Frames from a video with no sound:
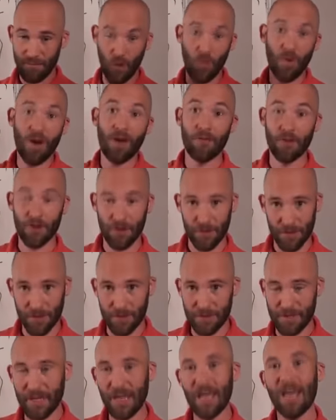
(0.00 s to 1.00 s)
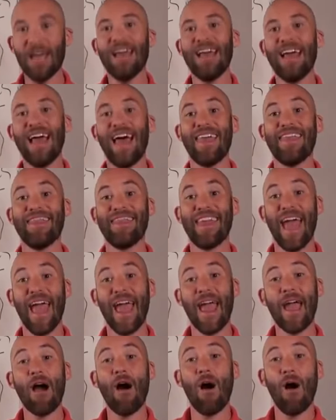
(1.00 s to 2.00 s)
whoever you're using,
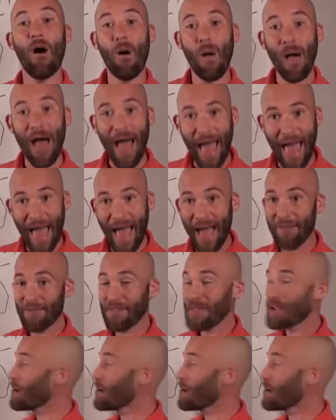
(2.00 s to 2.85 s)
they all have